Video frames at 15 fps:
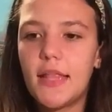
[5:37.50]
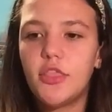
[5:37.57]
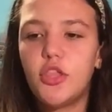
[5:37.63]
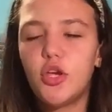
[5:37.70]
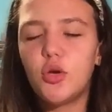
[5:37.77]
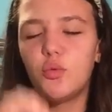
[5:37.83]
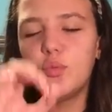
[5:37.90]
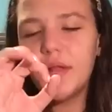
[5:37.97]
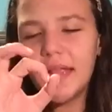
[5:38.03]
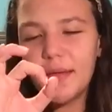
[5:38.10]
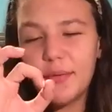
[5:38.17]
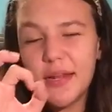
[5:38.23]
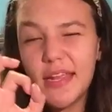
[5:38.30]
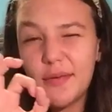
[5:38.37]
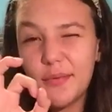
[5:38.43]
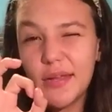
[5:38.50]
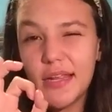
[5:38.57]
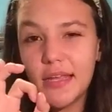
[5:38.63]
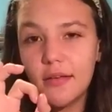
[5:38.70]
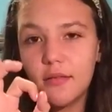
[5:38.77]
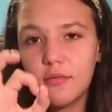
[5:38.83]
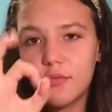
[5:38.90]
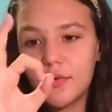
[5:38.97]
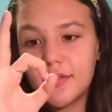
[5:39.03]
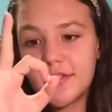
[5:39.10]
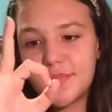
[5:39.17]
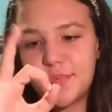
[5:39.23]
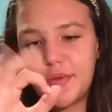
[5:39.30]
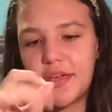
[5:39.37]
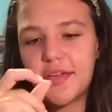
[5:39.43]
They're really, was
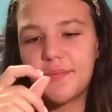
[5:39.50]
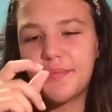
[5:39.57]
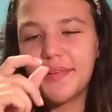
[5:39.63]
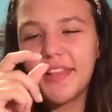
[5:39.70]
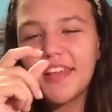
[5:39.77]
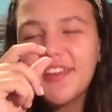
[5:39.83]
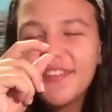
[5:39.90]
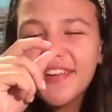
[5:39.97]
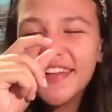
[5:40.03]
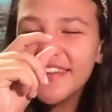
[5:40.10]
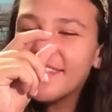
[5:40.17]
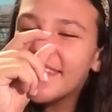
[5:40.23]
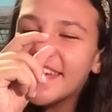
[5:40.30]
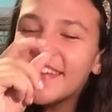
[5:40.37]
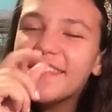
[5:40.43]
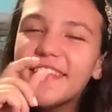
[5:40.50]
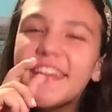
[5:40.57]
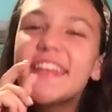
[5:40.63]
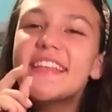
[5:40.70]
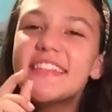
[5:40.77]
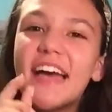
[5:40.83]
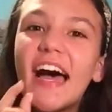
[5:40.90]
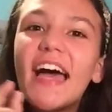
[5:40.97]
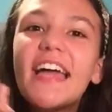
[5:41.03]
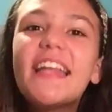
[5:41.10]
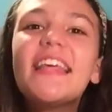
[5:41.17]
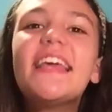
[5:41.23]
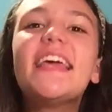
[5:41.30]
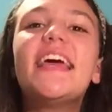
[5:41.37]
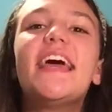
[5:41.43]
this big, but like really
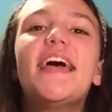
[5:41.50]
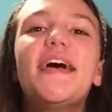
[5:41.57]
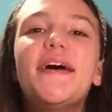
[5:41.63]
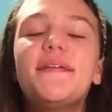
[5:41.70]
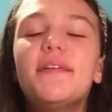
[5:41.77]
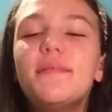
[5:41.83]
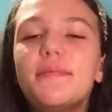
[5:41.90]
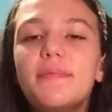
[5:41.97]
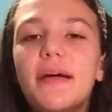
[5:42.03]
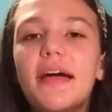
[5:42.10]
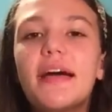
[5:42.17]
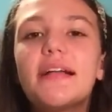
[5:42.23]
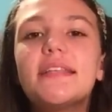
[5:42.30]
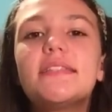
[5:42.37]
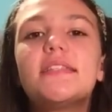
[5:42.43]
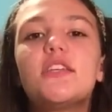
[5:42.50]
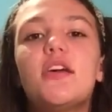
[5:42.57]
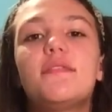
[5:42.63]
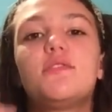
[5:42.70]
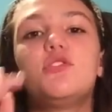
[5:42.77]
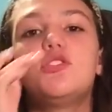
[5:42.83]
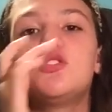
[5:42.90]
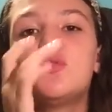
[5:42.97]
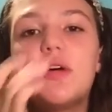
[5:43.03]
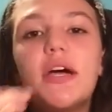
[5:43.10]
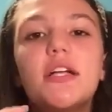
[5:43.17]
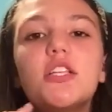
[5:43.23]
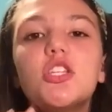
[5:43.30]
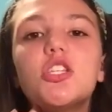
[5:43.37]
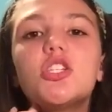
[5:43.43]
tiny rubber bands that you have to
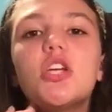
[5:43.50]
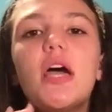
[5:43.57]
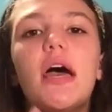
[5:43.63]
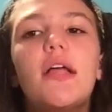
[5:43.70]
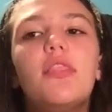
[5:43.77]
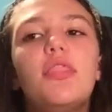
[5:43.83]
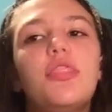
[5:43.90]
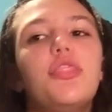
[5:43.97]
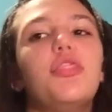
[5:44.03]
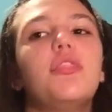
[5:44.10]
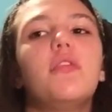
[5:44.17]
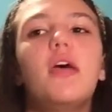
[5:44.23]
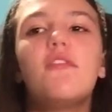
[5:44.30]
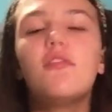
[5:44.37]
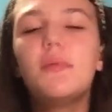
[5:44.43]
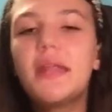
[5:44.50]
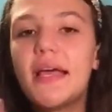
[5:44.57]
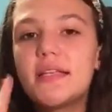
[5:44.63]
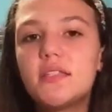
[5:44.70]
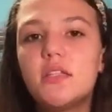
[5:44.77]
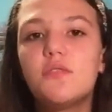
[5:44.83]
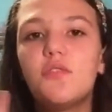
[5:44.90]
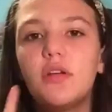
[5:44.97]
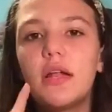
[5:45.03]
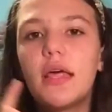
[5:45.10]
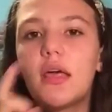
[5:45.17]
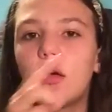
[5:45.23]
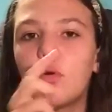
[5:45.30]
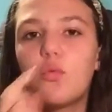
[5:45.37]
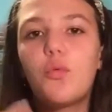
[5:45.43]
stretch. And everybody has different
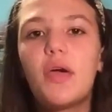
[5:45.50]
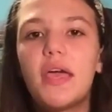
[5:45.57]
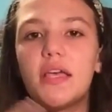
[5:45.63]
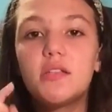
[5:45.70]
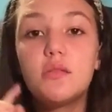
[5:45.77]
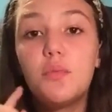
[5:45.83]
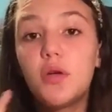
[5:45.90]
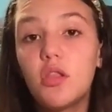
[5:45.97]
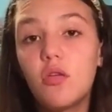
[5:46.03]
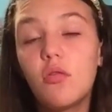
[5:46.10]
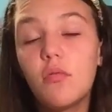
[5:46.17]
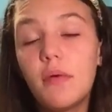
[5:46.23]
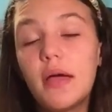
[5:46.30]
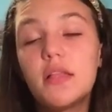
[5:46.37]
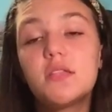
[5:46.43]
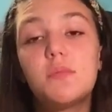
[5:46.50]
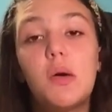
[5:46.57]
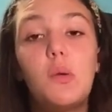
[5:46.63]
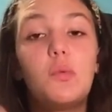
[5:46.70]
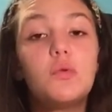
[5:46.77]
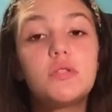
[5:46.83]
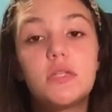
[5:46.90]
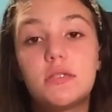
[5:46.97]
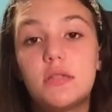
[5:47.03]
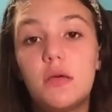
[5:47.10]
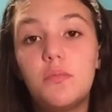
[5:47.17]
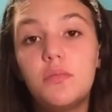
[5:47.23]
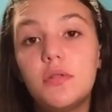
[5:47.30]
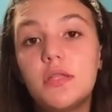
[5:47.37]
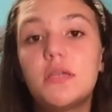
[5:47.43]
like ways of putting the rubber bands. My one was the
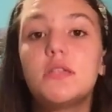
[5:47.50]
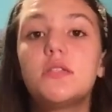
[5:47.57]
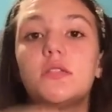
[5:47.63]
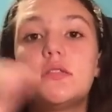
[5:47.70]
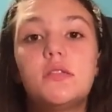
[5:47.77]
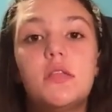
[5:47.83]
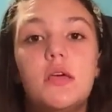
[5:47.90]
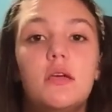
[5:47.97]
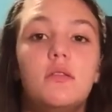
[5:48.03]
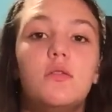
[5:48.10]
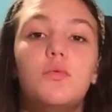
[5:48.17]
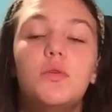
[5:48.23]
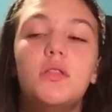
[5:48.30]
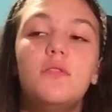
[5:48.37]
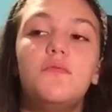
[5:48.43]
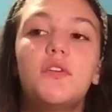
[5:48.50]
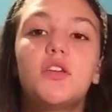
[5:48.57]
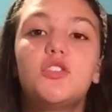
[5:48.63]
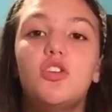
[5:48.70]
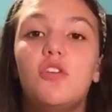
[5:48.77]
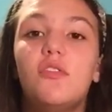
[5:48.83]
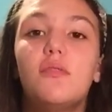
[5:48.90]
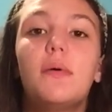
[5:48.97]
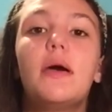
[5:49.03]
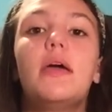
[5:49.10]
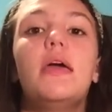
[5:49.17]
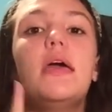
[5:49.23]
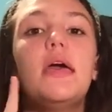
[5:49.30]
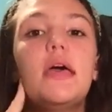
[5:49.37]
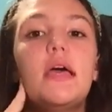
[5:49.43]
simplest, the one to fix your overbite